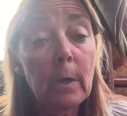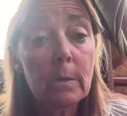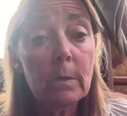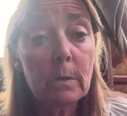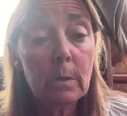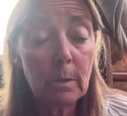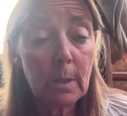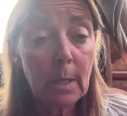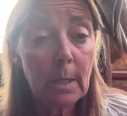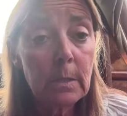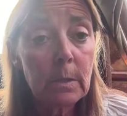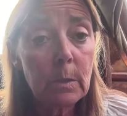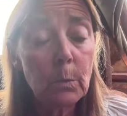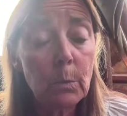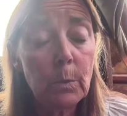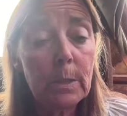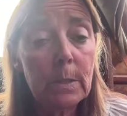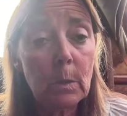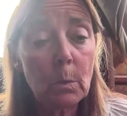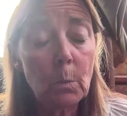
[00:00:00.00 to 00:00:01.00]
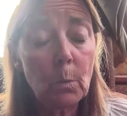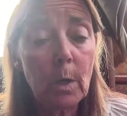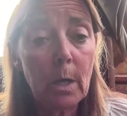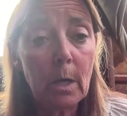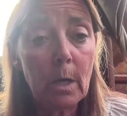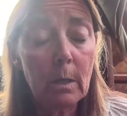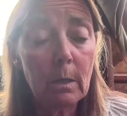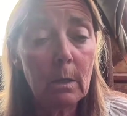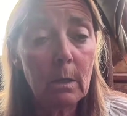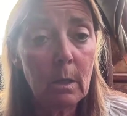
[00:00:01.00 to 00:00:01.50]
So that's the reason
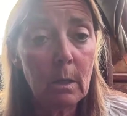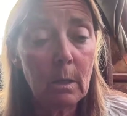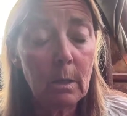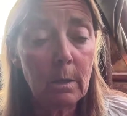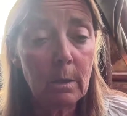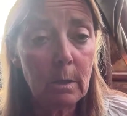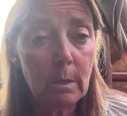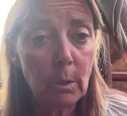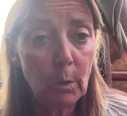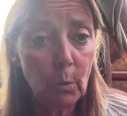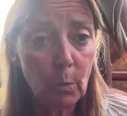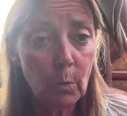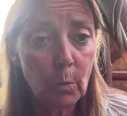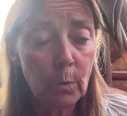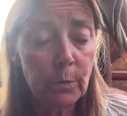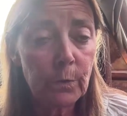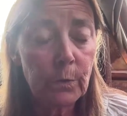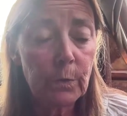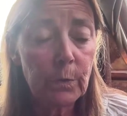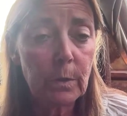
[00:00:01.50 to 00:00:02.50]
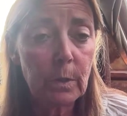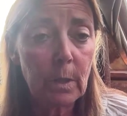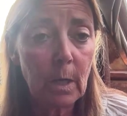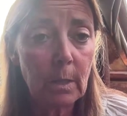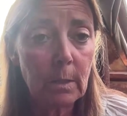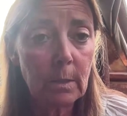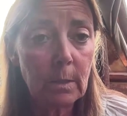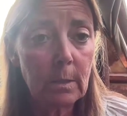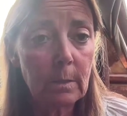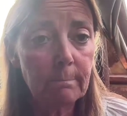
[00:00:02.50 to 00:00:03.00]
why the laws
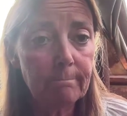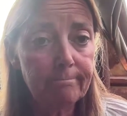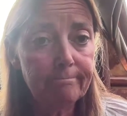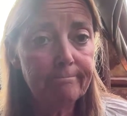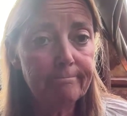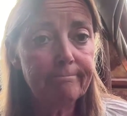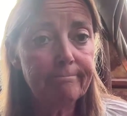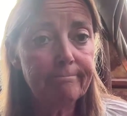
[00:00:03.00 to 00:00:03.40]
that